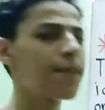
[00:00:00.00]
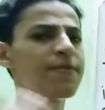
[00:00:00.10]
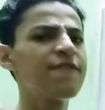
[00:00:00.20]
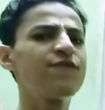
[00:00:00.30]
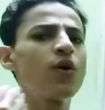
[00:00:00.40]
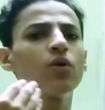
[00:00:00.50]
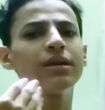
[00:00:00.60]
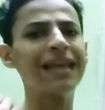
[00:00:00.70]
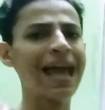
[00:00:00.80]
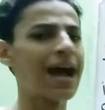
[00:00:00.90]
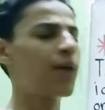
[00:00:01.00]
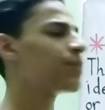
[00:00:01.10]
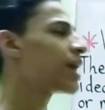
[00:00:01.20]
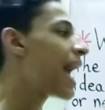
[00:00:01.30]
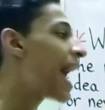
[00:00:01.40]
before now,
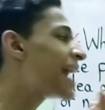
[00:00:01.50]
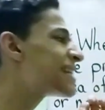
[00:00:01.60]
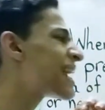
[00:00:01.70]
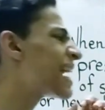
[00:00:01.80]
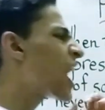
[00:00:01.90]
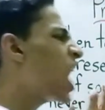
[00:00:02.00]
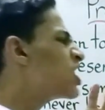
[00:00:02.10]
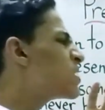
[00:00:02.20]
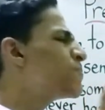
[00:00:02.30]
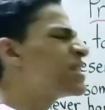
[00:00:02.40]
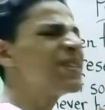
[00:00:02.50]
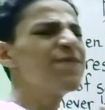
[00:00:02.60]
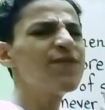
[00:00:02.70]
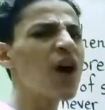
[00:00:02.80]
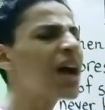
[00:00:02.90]
at an
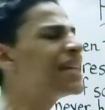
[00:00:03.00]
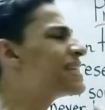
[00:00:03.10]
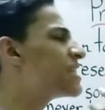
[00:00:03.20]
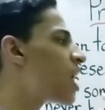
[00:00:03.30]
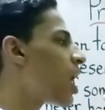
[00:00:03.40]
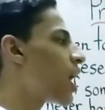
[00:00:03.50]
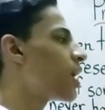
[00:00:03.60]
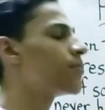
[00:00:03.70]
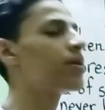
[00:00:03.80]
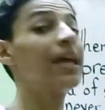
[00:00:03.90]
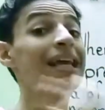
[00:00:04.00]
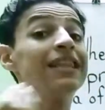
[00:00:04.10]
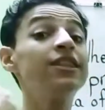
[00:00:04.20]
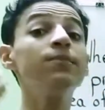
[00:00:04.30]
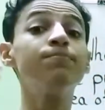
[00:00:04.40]
unspecified time
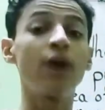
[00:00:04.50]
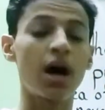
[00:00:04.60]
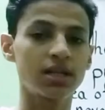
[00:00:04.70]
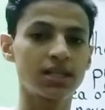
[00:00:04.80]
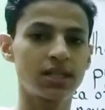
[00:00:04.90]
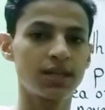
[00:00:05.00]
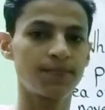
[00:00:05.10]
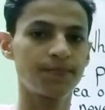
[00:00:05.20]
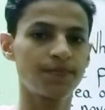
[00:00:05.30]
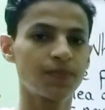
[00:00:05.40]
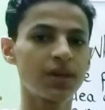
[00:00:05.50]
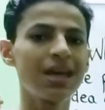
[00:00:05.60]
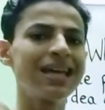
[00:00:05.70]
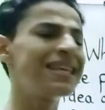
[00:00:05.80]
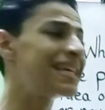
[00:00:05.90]
in the past.
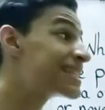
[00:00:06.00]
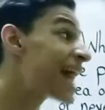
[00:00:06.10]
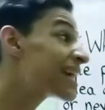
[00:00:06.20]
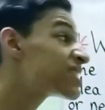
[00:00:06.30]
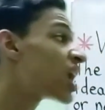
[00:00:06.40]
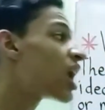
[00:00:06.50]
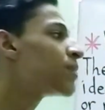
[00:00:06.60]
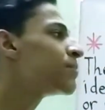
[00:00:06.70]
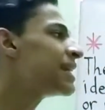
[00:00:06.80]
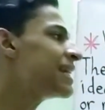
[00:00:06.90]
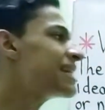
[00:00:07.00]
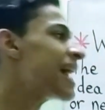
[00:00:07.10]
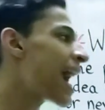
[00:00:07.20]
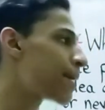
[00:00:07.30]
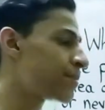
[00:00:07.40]
The exact time it
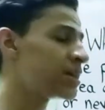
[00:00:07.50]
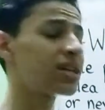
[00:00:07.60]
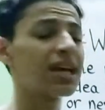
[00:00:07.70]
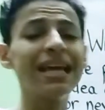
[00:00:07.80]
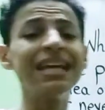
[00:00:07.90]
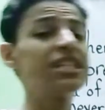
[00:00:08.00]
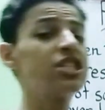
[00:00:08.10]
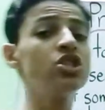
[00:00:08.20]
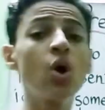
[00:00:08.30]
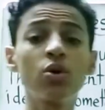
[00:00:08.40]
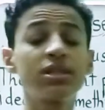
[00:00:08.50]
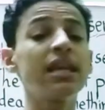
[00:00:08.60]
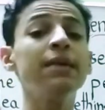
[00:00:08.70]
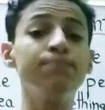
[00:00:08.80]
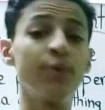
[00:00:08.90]
happened is not
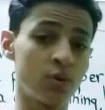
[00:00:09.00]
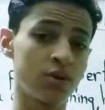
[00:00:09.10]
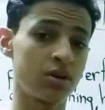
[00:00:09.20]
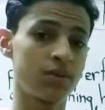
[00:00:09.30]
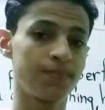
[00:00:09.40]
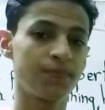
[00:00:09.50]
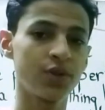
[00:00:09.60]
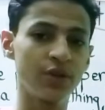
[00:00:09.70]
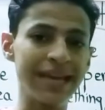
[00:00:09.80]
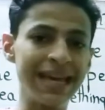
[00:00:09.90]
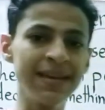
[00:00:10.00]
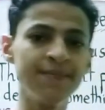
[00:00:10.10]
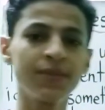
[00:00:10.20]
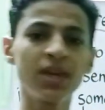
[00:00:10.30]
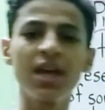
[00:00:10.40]
important,
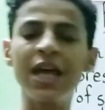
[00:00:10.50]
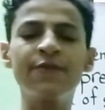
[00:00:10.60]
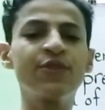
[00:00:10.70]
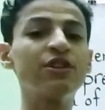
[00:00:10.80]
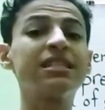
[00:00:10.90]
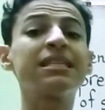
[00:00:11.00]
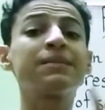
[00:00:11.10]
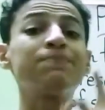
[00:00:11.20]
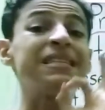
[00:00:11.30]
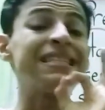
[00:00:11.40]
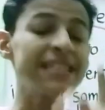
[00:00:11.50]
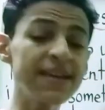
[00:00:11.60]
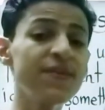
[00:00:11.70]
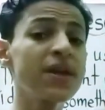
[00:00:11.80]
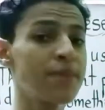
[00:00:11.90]
okay? If there is a
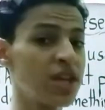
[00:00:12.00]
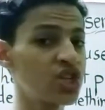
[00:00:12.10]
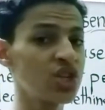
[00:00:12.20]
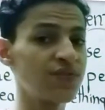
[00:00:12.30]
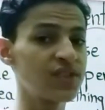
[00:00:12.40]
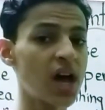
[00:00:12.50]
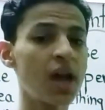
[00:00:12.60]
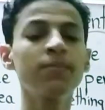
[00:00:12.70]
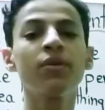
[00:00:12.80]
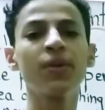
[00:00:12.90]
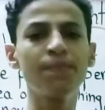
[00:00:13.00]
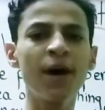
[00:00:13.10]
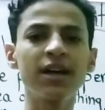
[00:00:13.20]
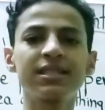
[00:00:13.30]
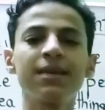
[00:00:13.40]
specific mention of time, the
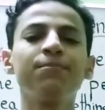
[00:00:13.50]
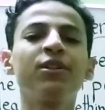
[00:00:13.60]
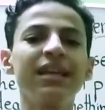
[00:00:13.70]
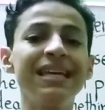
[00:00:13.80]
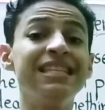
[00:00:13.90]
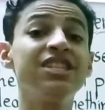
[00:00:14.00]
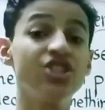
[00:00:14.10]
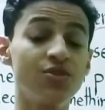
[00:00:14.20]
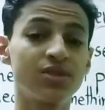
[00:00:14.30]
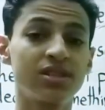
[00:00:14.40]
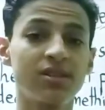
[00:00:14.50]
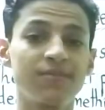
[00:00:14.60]
past simple is used.